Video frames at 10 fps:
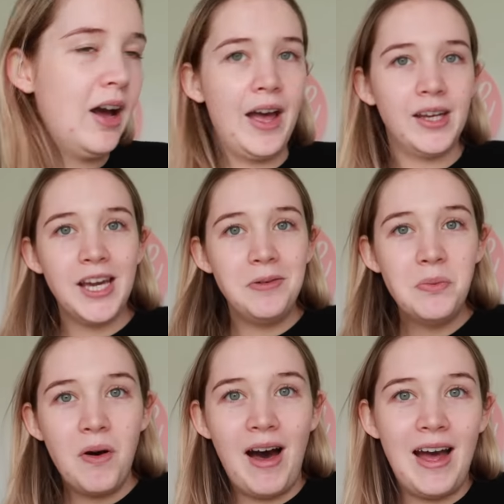And keep
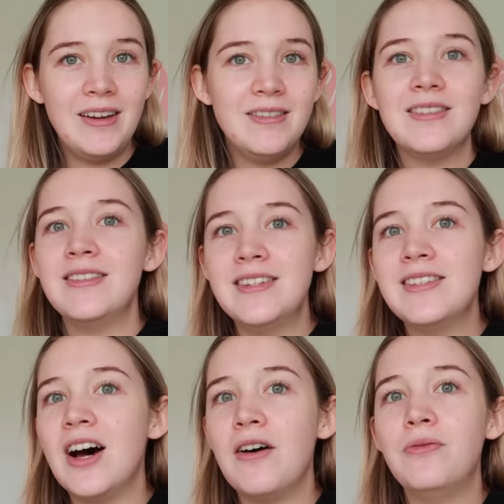in mind, this
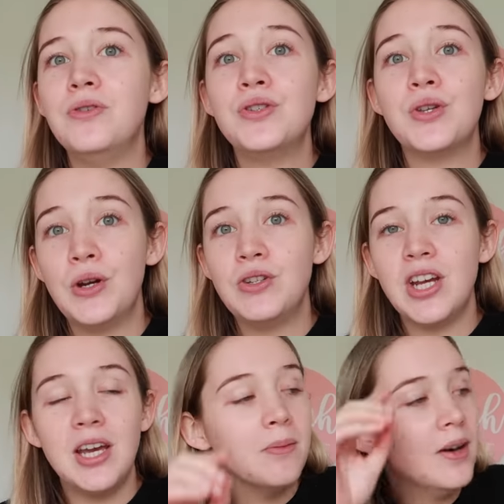stuff was so
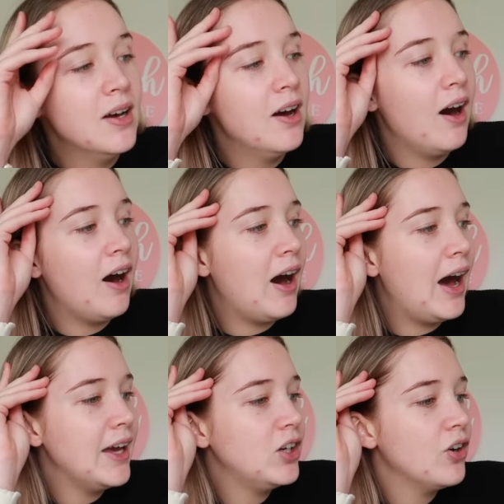cheap.
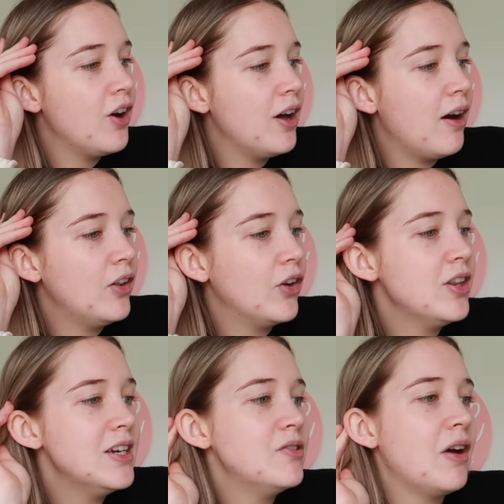I got a lot
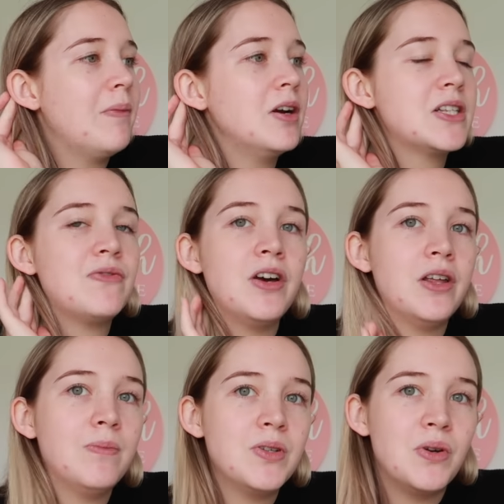of these fabrics
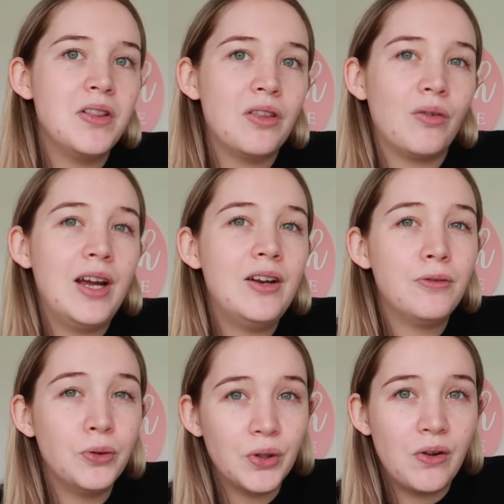for between $3 and
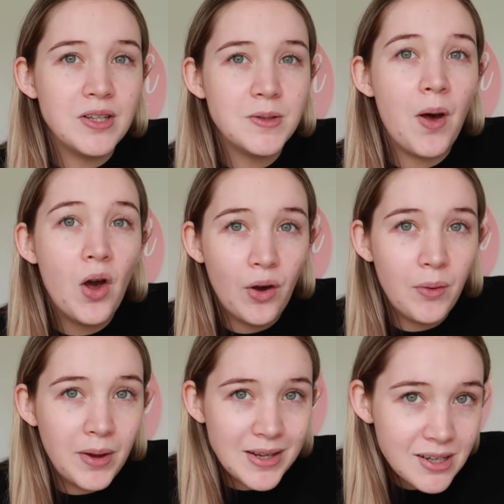$4 per
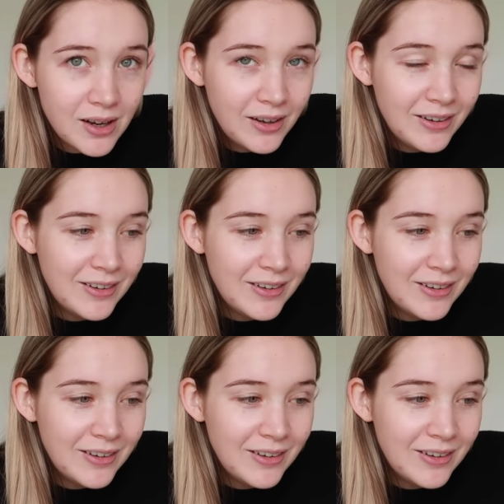meter.